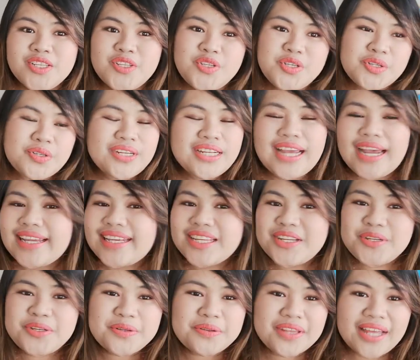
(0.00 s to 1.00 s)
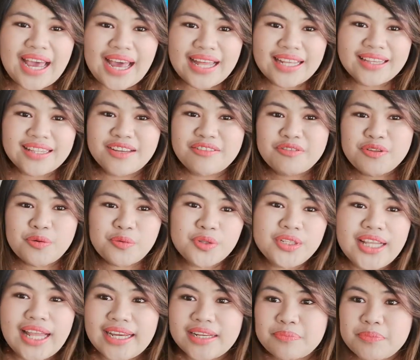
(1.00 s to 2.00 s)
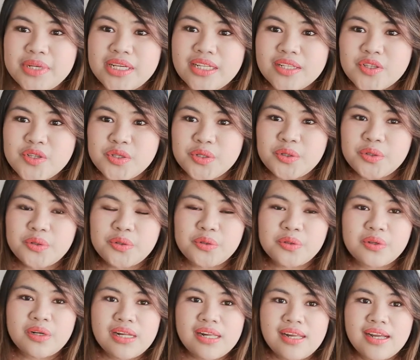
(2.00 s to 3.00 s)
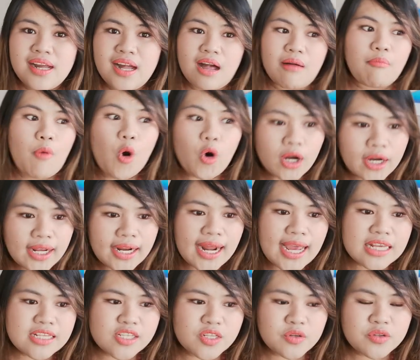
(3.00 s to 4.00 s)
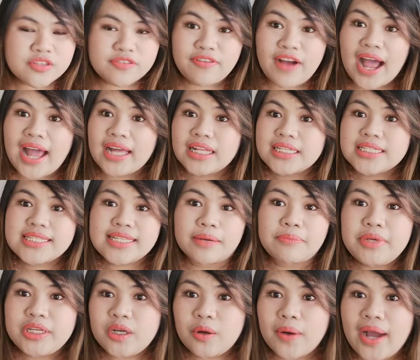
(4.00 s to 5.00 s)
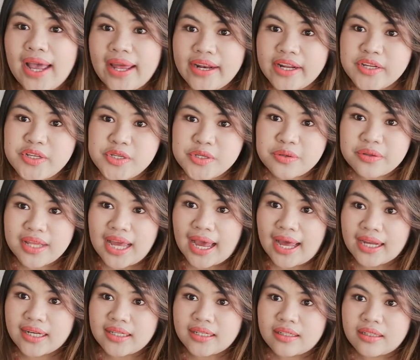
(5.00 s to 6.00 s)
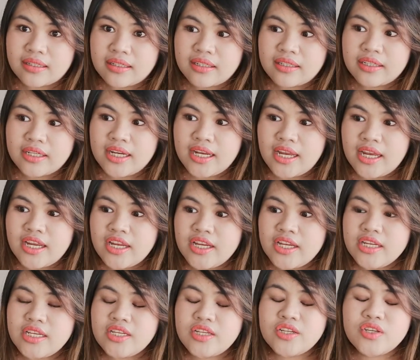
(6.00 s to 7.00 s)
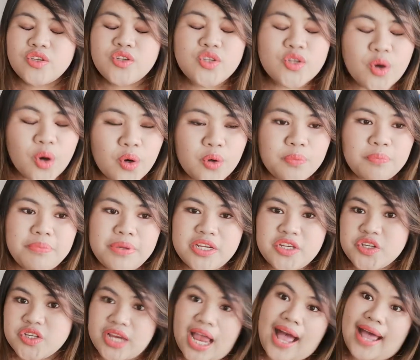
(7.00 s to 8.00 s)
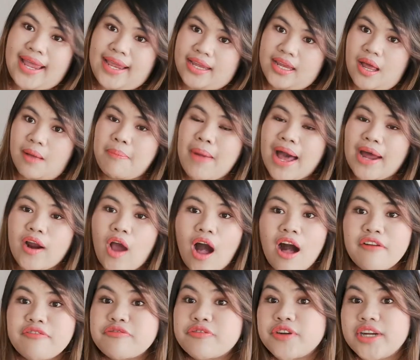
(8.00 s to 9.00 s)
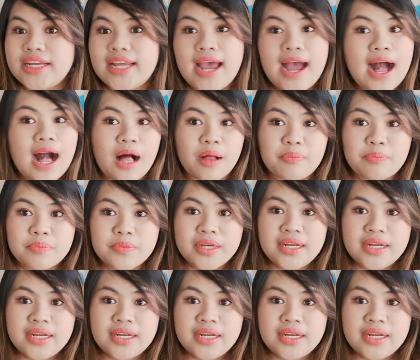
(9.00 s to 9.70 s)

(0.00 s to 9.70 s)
Judee, I can do that. If you would like me to organize those files, let me go ahead and do that. Don't be shy about offering help.